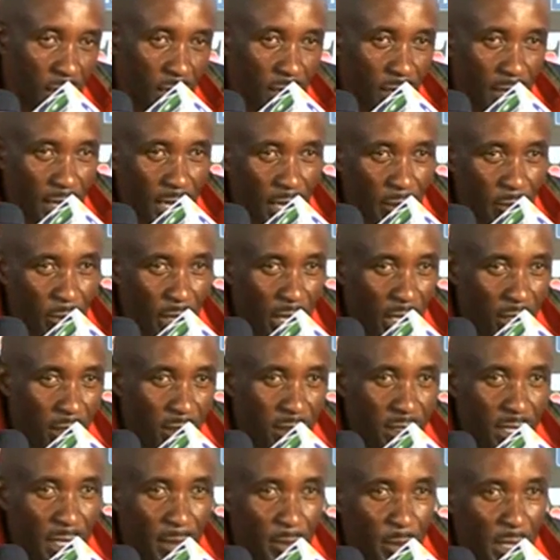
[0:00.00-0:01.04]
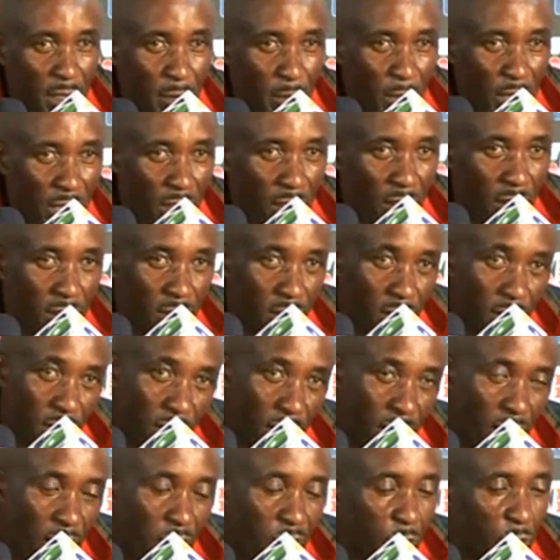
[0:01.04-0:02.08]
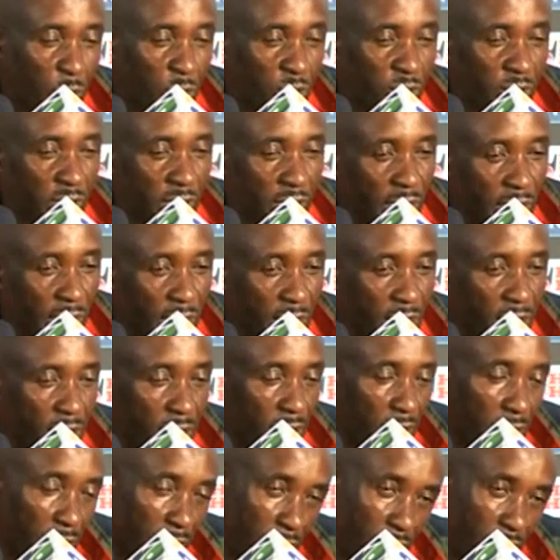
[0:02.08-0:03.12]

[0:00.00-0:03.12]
And again, we let it slip in the middle and towards the end.